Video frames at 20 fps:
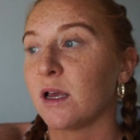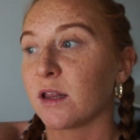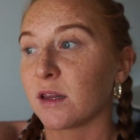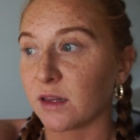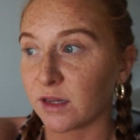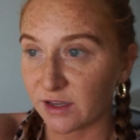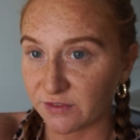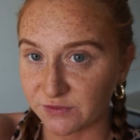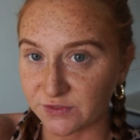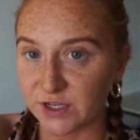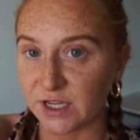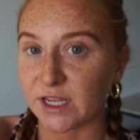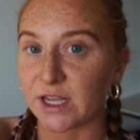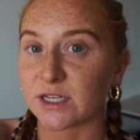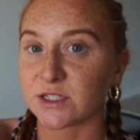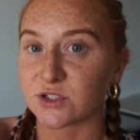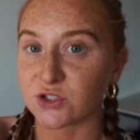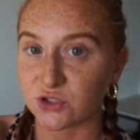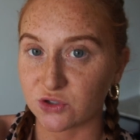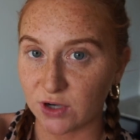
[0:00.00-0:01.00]
lifting
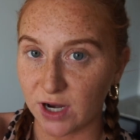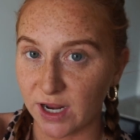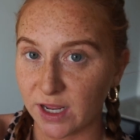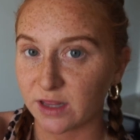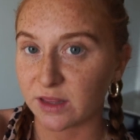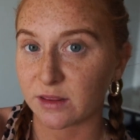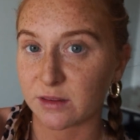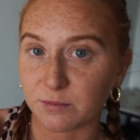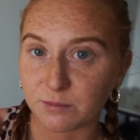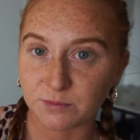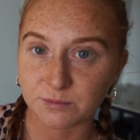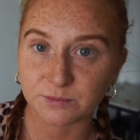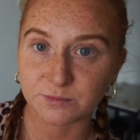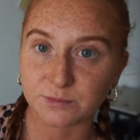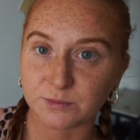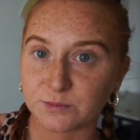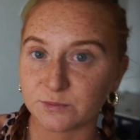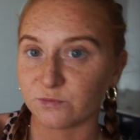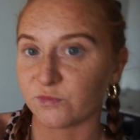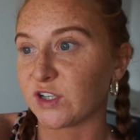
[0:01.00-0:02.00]
and strength
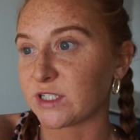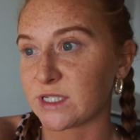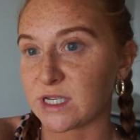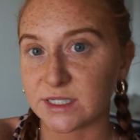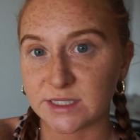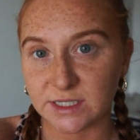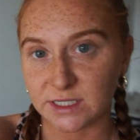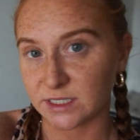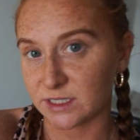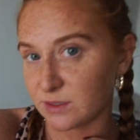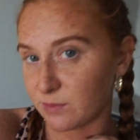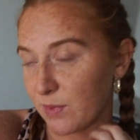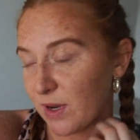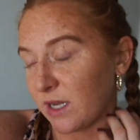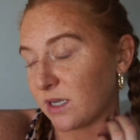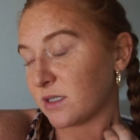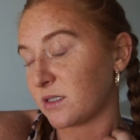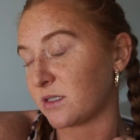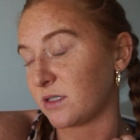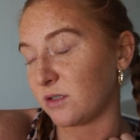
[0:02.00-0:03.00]
resistance
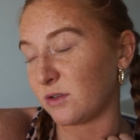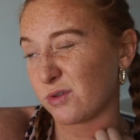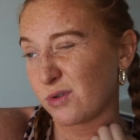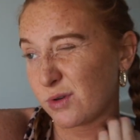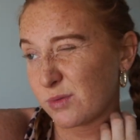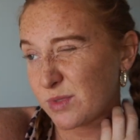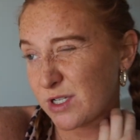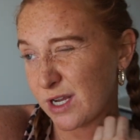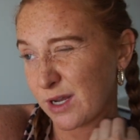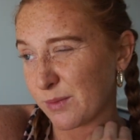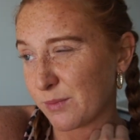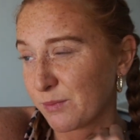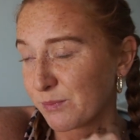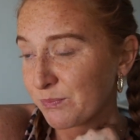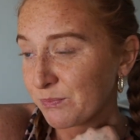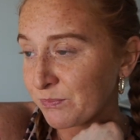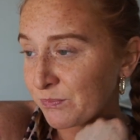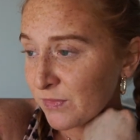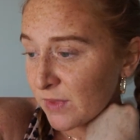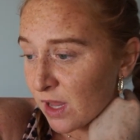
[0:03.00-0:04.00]
based, you know what I'm saying?
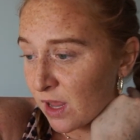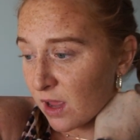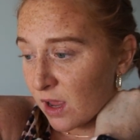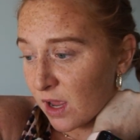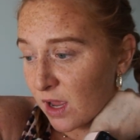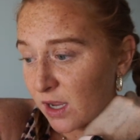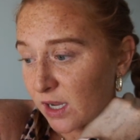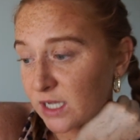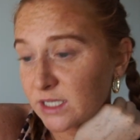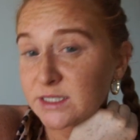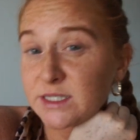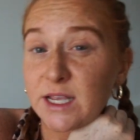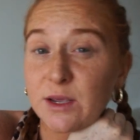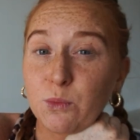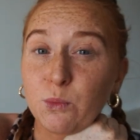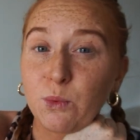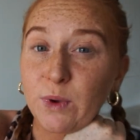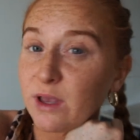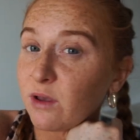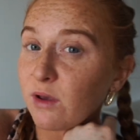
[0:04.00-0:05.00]
Because
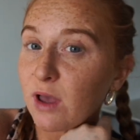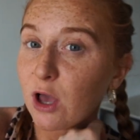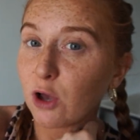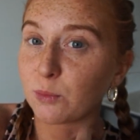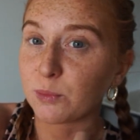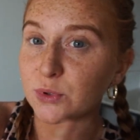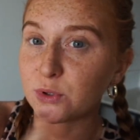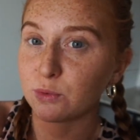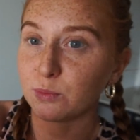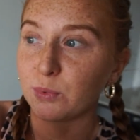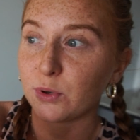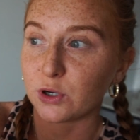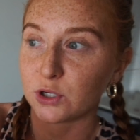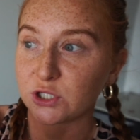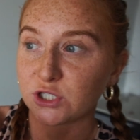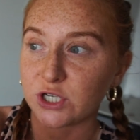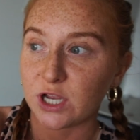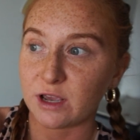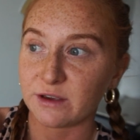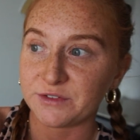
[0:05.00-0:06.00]
it will help you
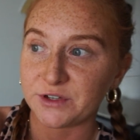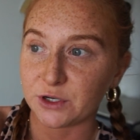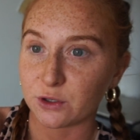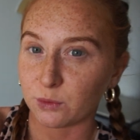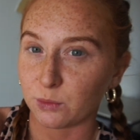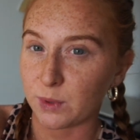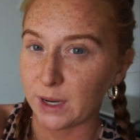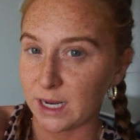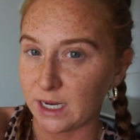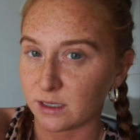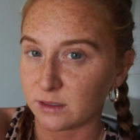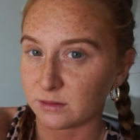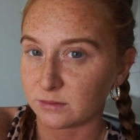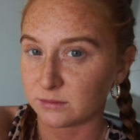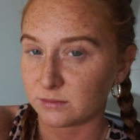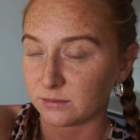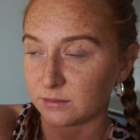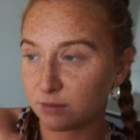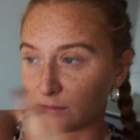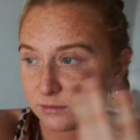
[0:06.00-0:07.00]
push heavier weight.
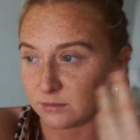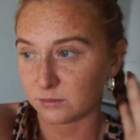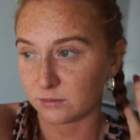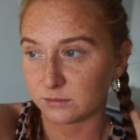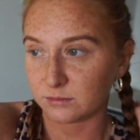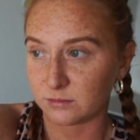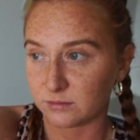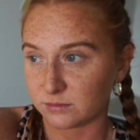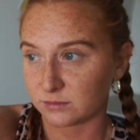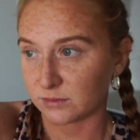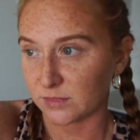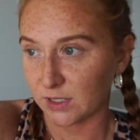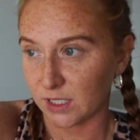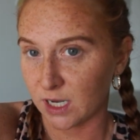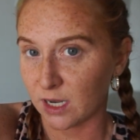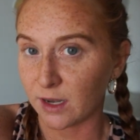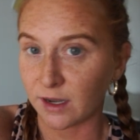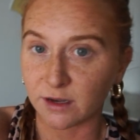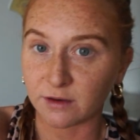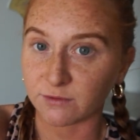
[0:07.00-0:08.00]

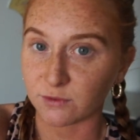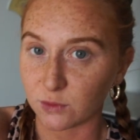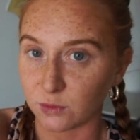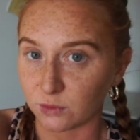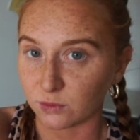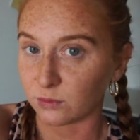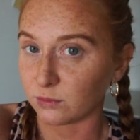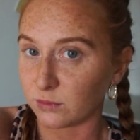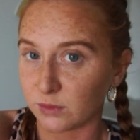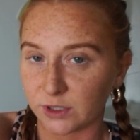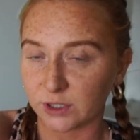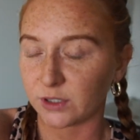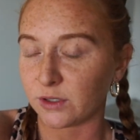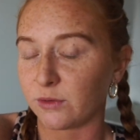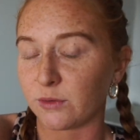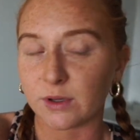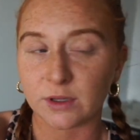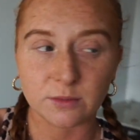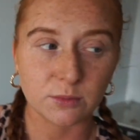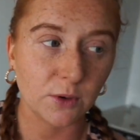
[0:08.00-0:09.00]
And if you, you know,
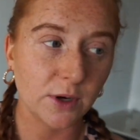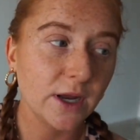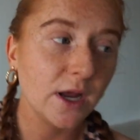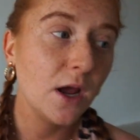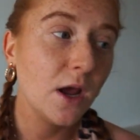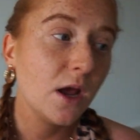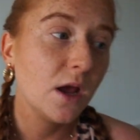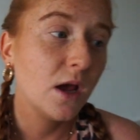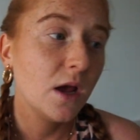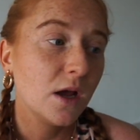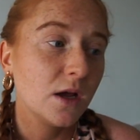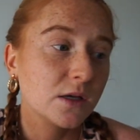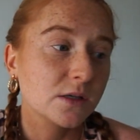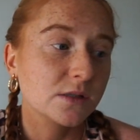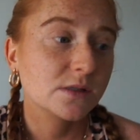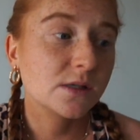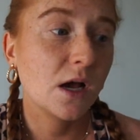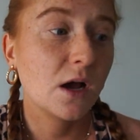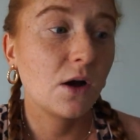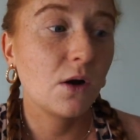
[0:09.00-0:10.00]
you can.
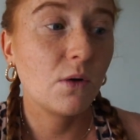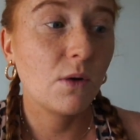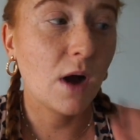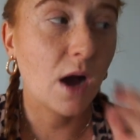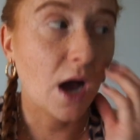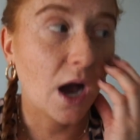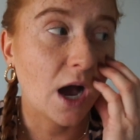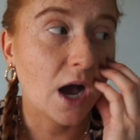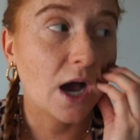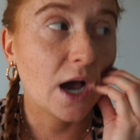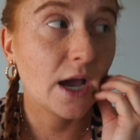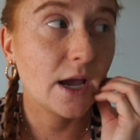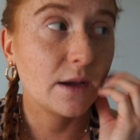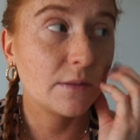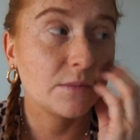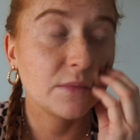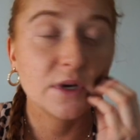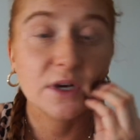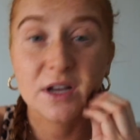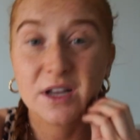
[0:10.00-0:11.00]
So
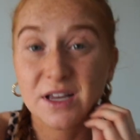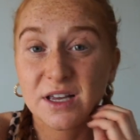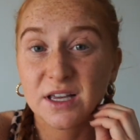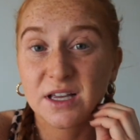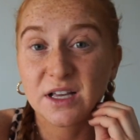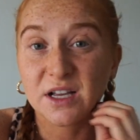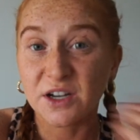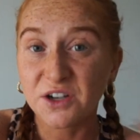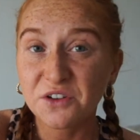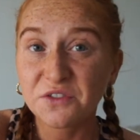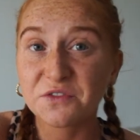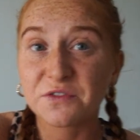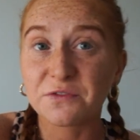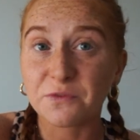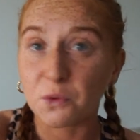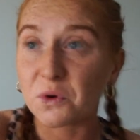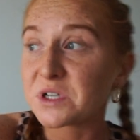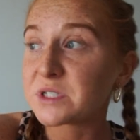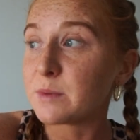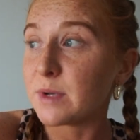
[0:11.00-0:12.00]
I'm gonna
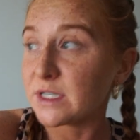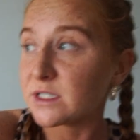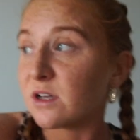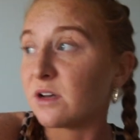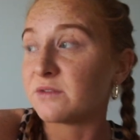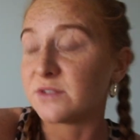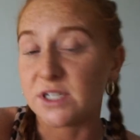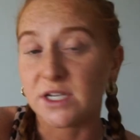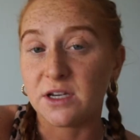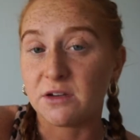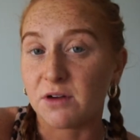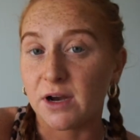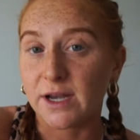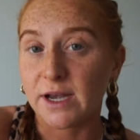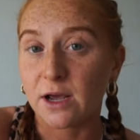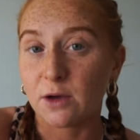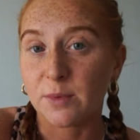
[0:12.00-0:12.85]
force myself to eat right now,